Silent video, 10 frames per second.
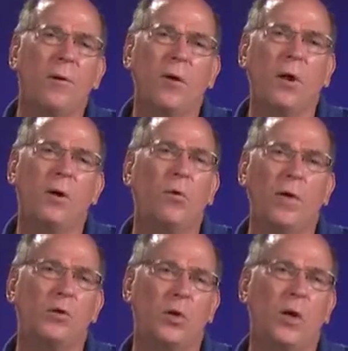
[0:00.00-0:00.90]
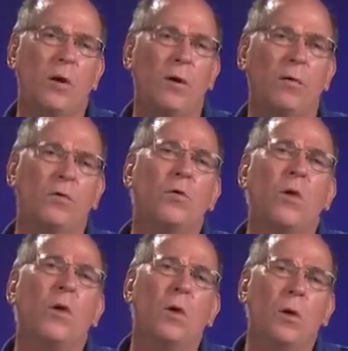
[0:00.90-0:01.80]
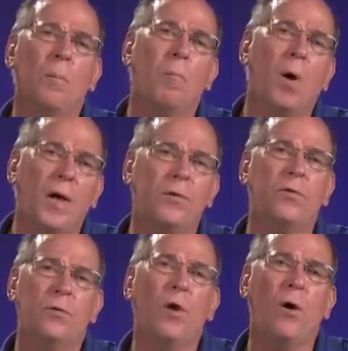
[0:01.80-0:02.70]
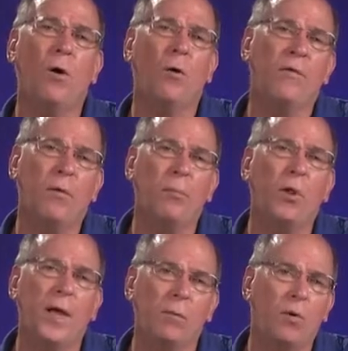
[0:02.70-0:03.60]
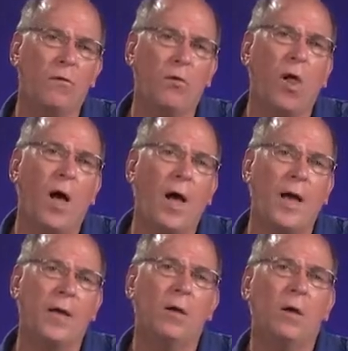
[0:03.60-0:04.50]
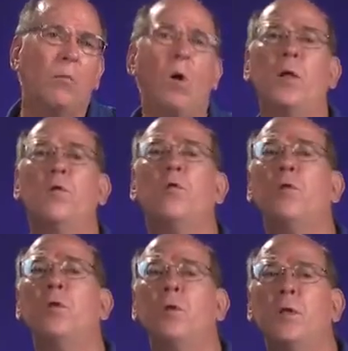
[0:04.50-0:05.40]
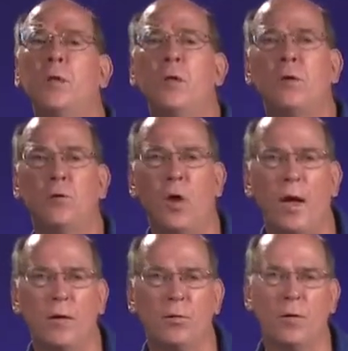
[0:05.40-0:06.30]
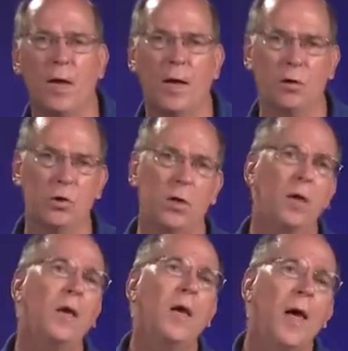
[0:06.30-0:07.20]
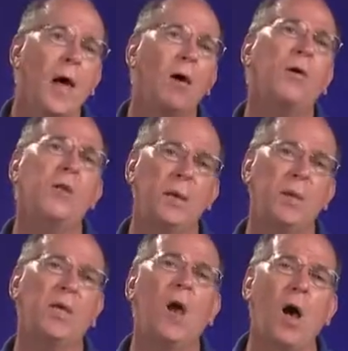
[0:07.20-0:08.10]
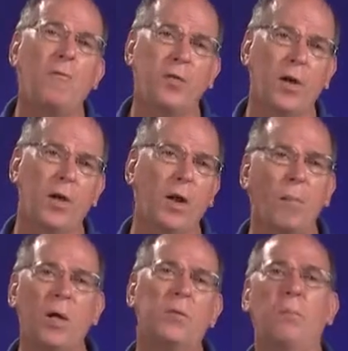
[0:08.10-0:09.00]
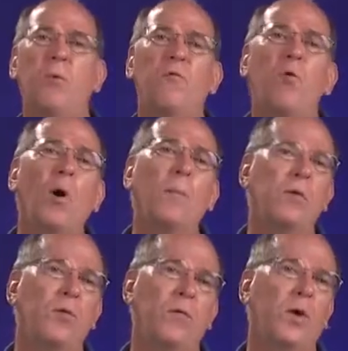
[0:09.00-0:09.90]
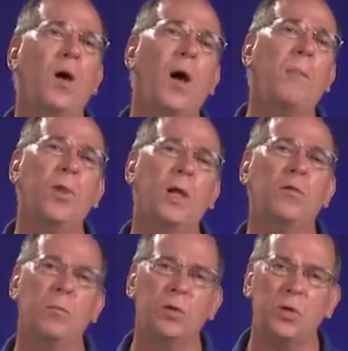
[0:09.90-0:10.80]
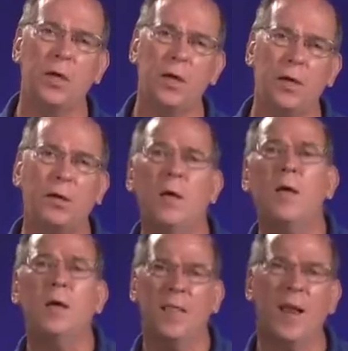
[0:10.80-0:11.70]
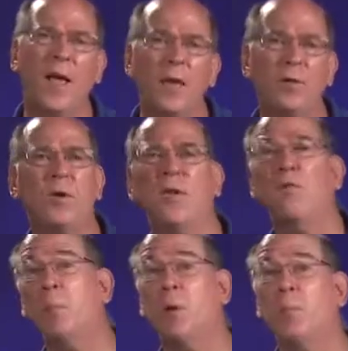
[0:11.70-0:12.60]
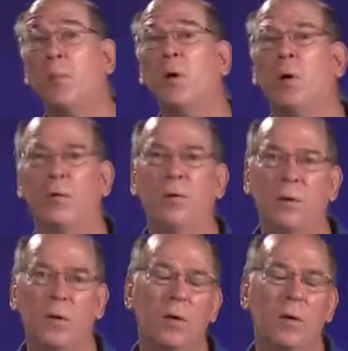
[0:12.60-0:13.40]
Aeronautical engineers must know if a plane will fly while it's still in the design stage. How can they be confident about the performance of a complex machine that hasn't even been built?